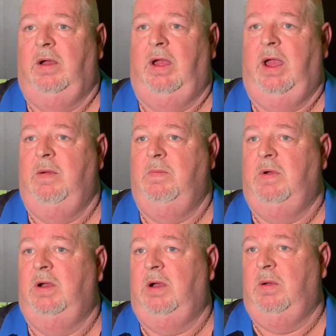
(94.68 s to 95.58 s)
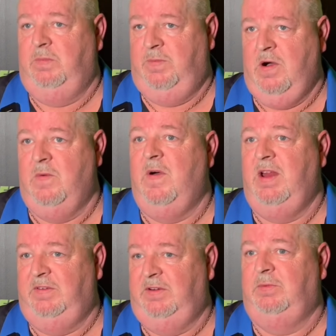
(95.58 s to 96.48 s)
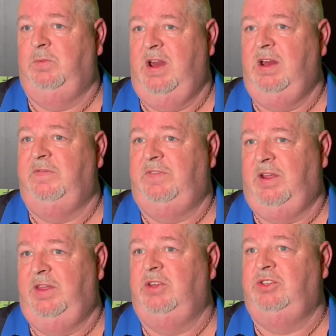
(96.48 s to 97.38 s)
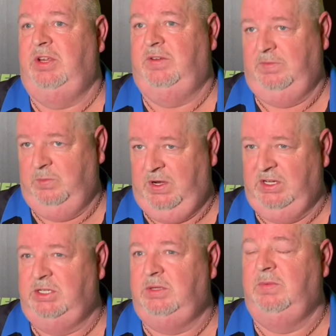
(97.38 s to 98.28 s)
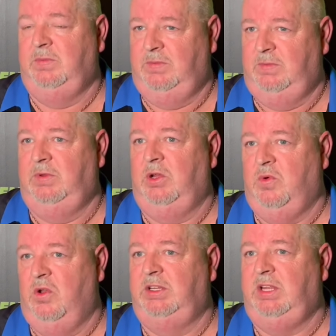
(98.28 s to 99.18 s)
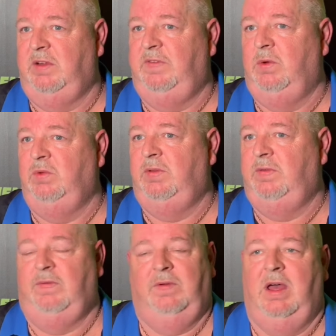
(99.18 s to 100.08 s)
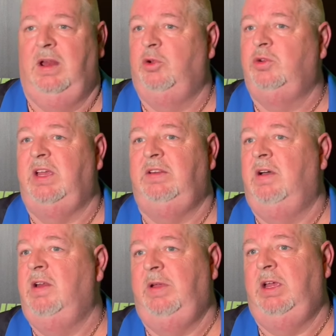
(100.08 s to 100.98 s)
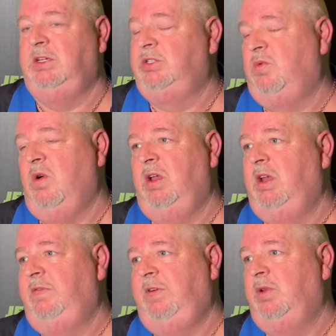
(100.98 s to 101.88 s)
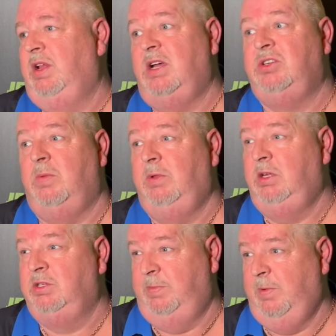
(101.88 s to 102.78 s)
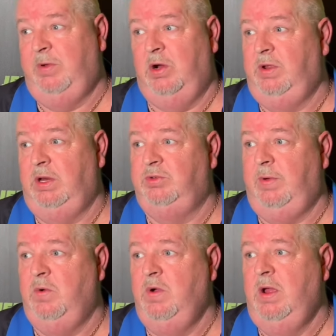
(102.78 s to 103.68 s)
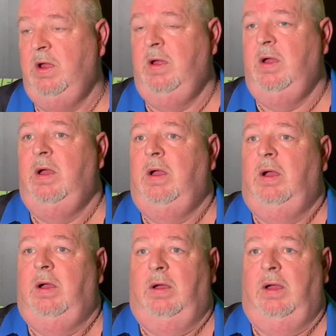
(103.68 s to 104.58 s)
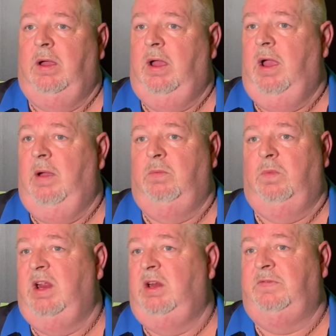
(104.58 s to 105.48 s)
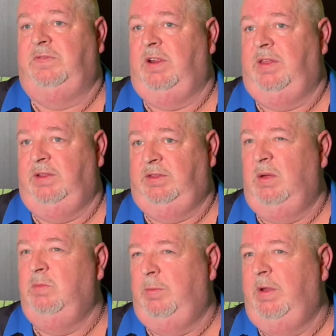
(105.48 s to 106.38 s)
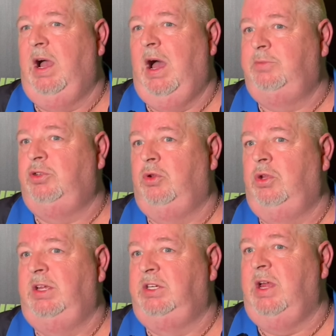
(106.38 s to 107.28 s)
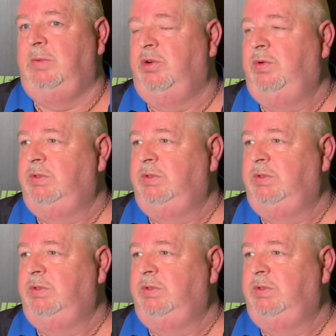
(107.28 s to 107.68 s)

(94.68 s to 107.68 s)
Um, but winning it, winning it for a third year with the quality of the field, and I'm not taking nothing away because the quality of the field the last couple of years have been brilliant as well. Um, winning it for a third time would be absolutely exceptional.